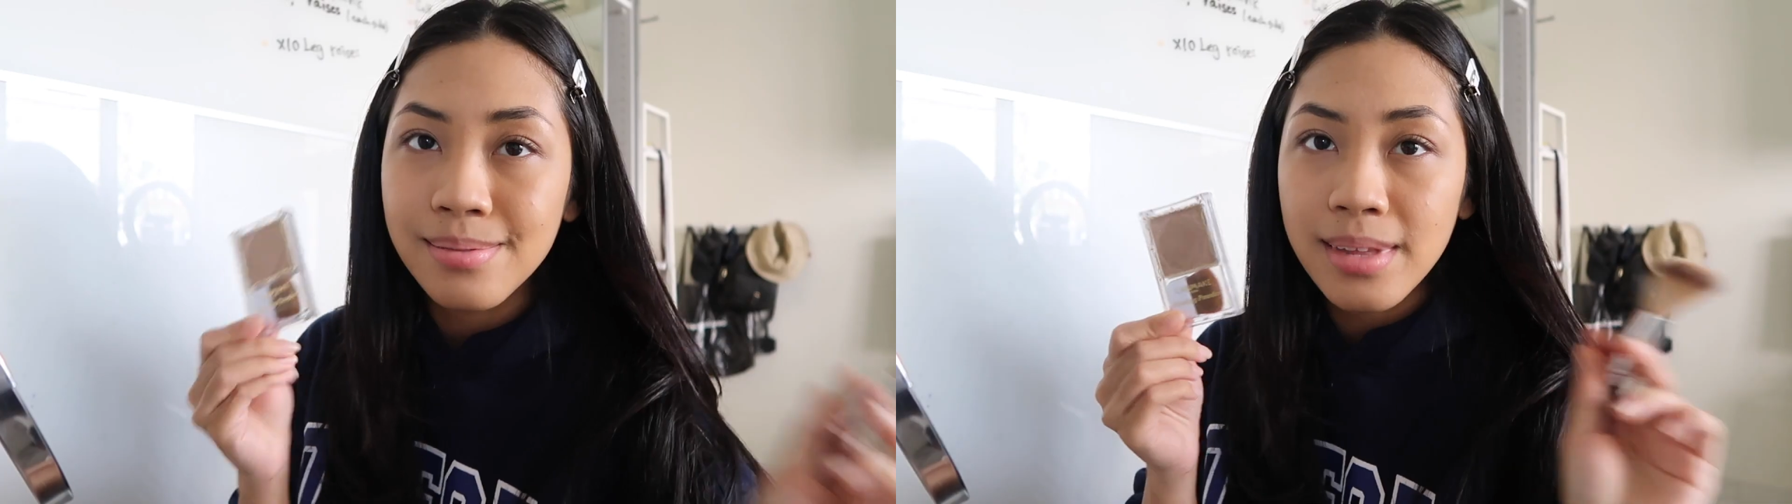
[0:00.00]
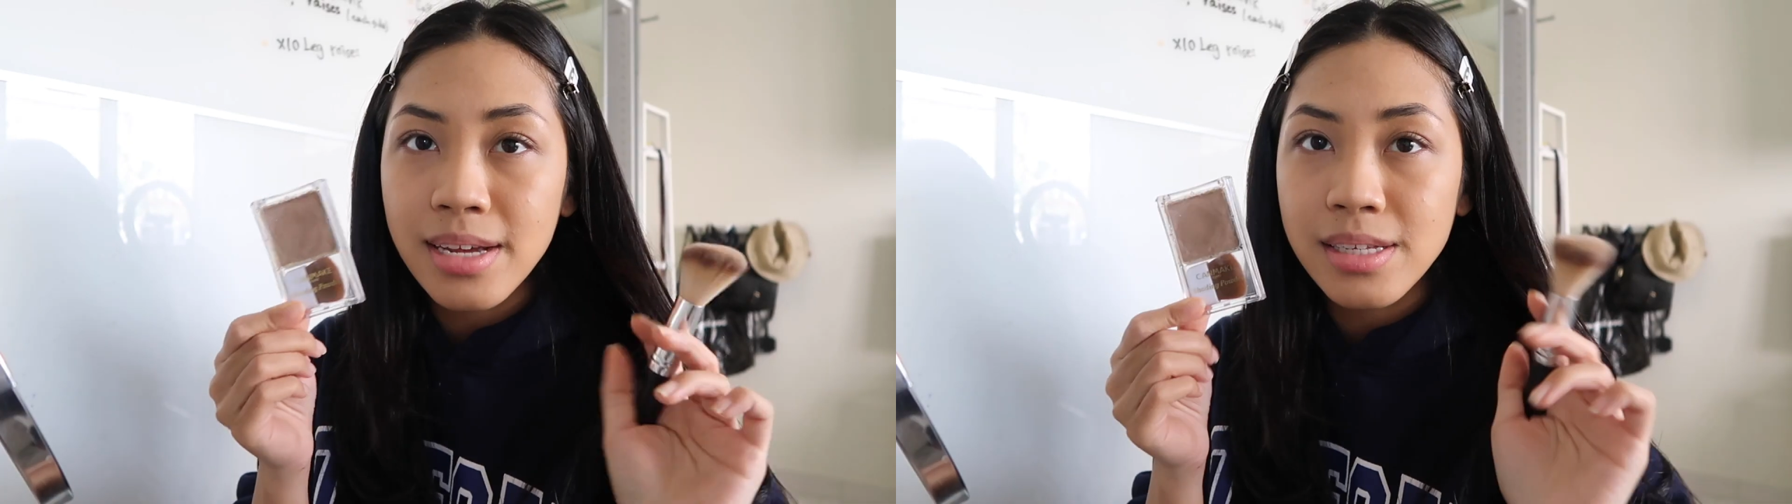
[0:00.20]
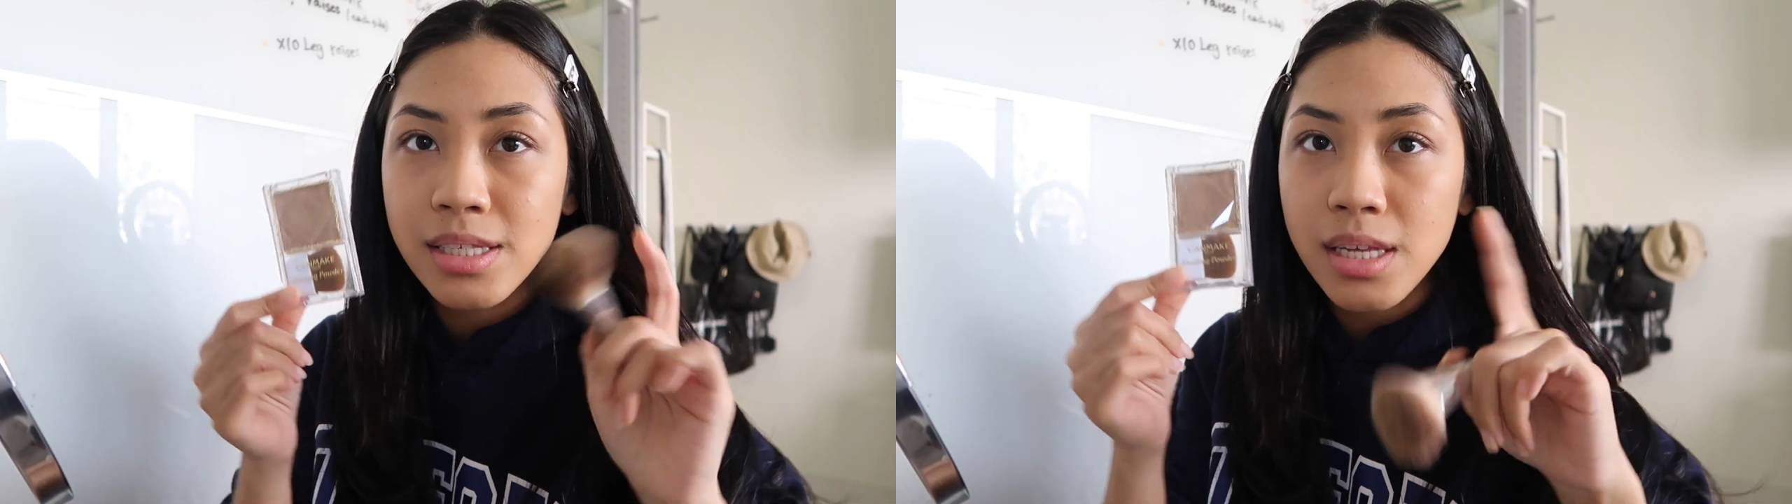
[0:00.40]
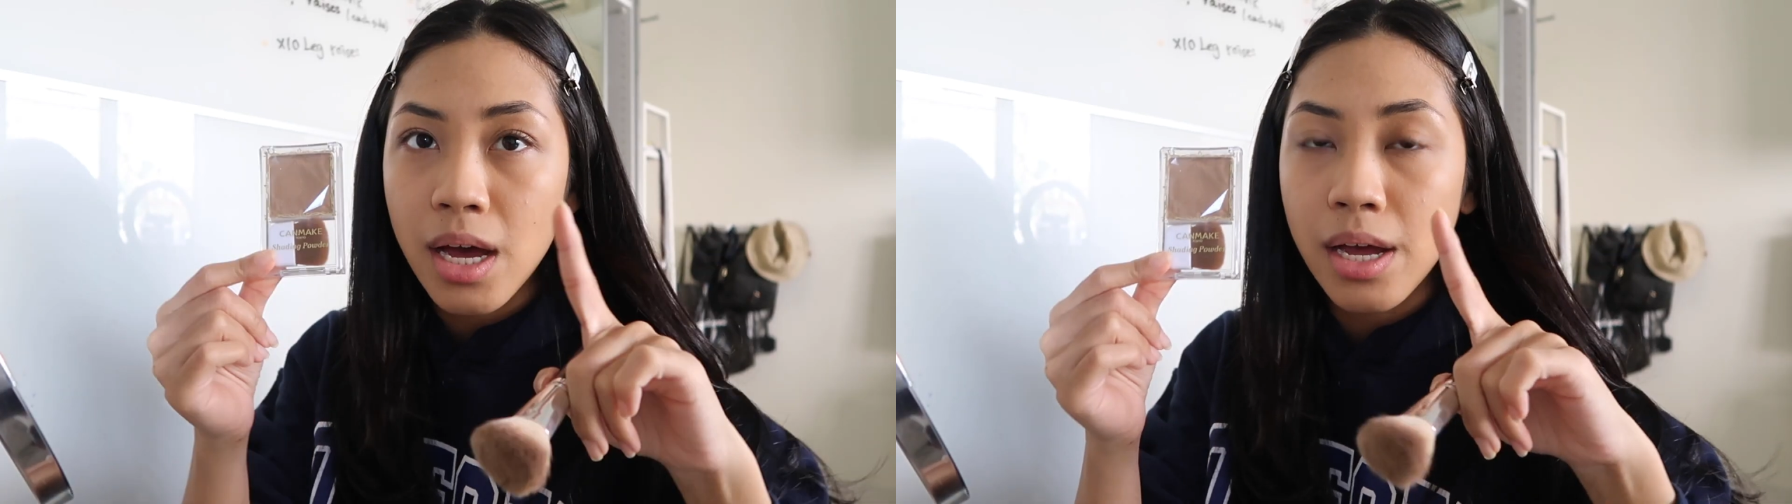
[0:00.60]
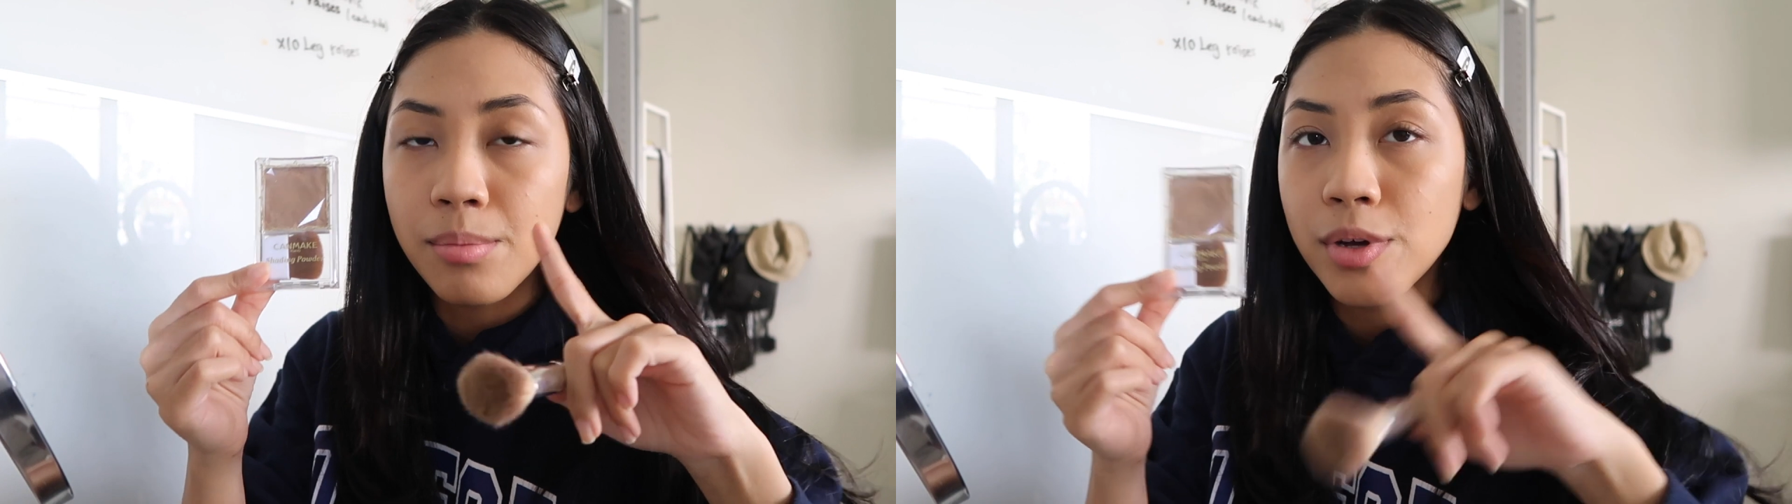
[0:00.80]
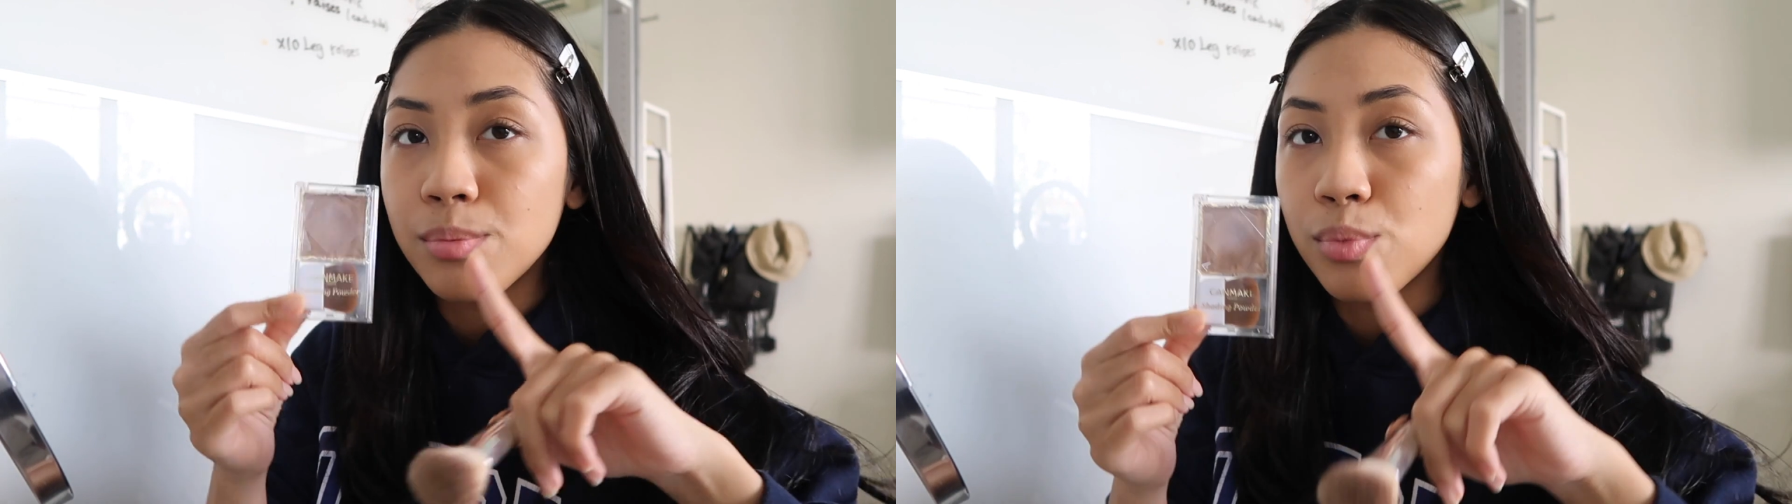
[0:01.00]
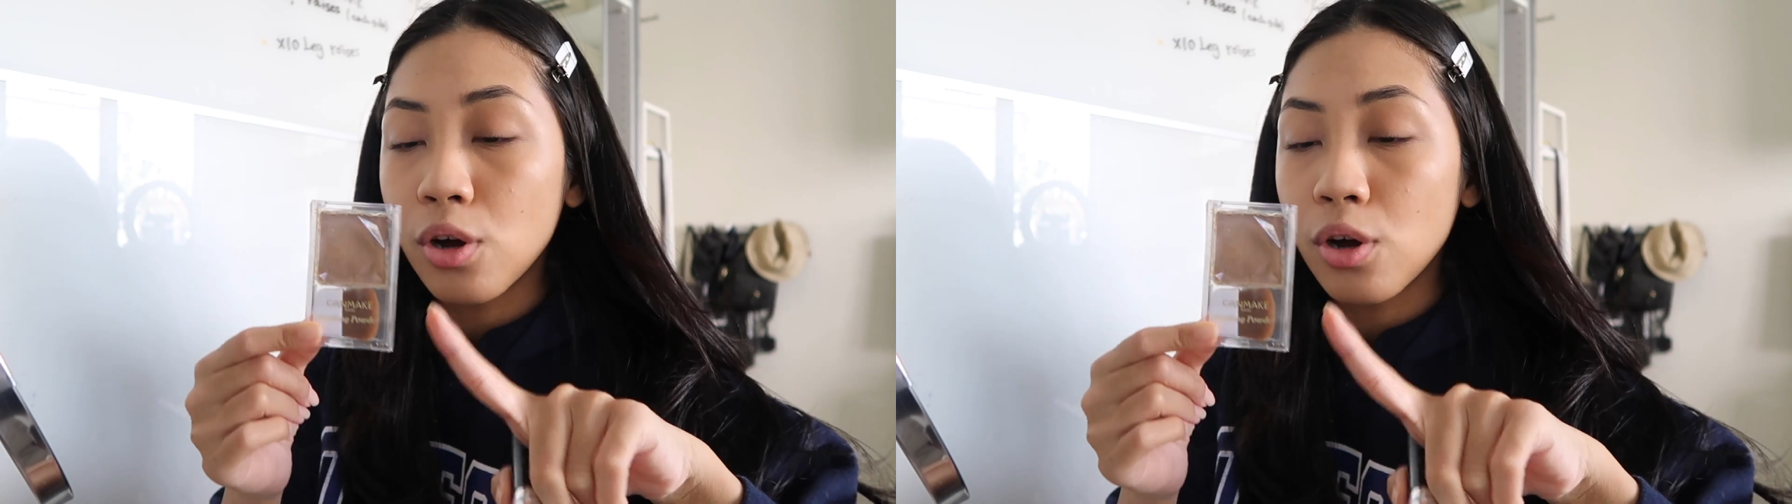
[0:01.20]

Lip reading: next I am gonna